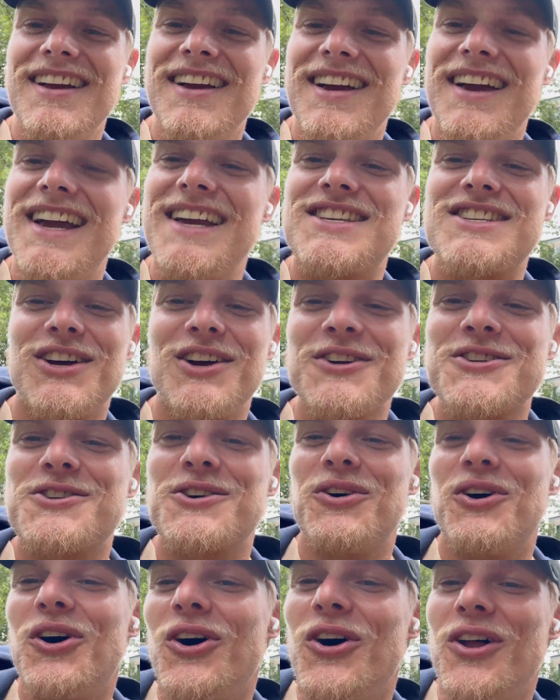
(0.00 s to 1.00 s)
it's also
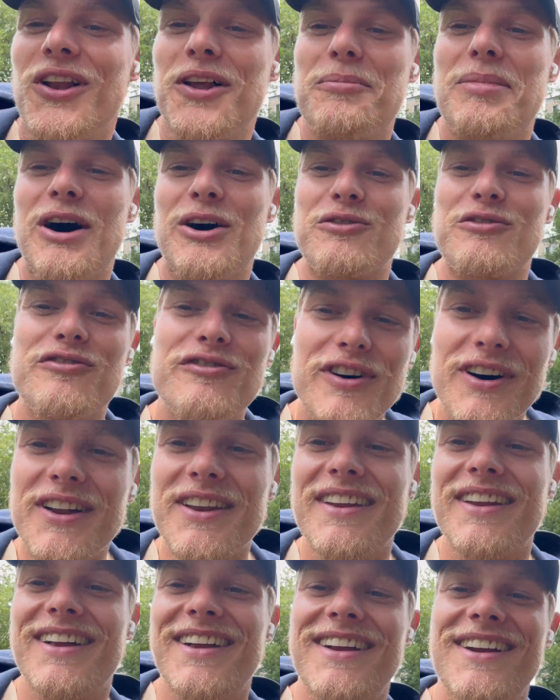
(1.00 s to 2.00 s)
all about
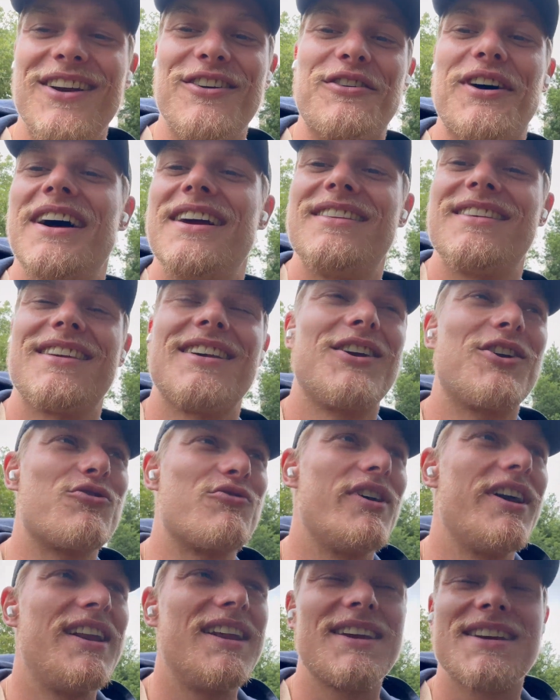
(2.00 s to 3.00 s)
fun, right?
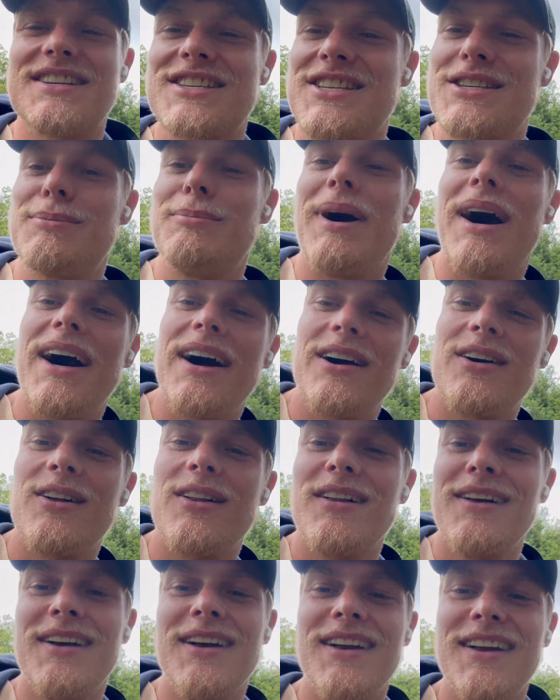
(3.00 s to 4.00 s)
Creating a
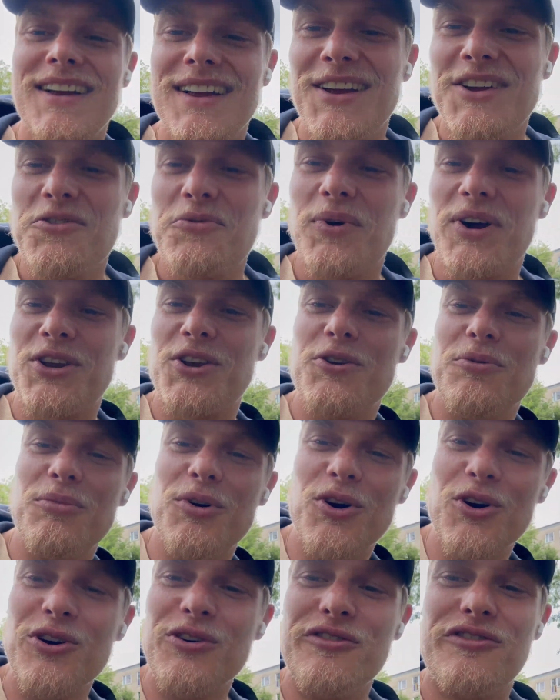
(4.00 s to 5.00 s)
smile when you
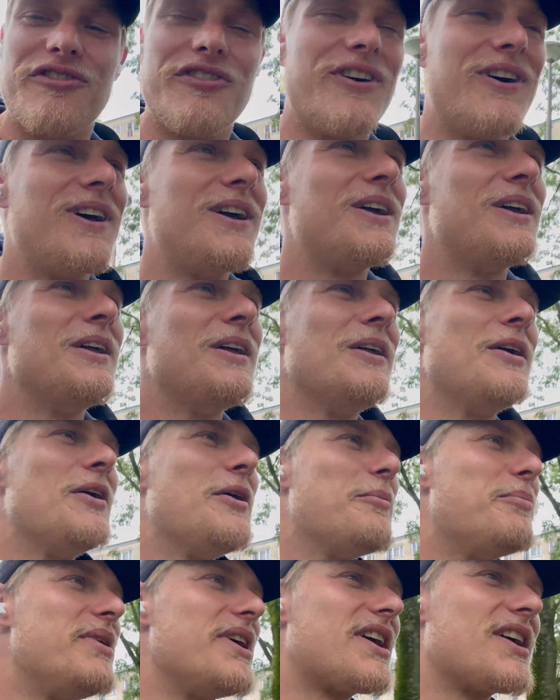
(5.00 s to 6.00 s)
move,
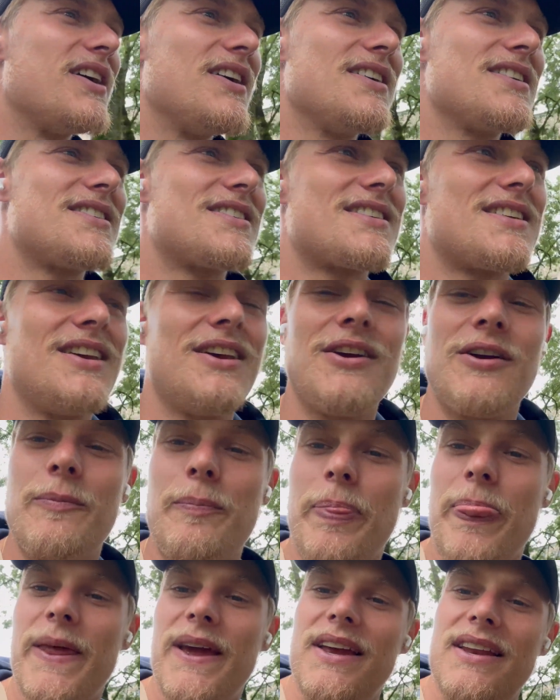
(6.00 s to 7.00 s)
because
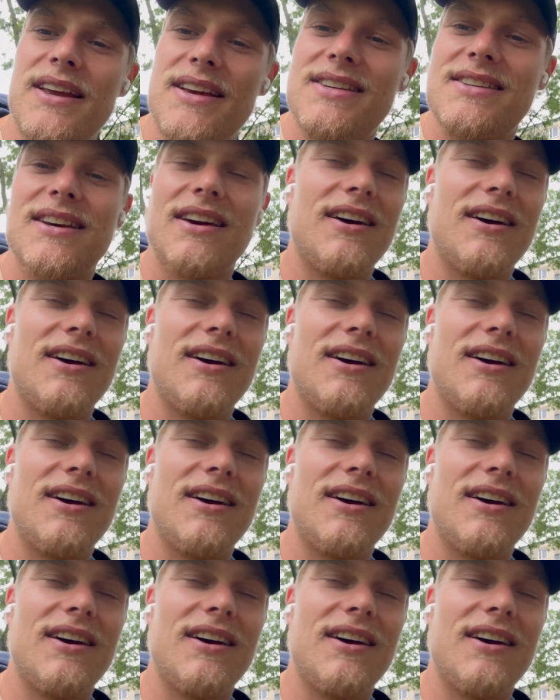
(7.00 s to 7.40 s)
it's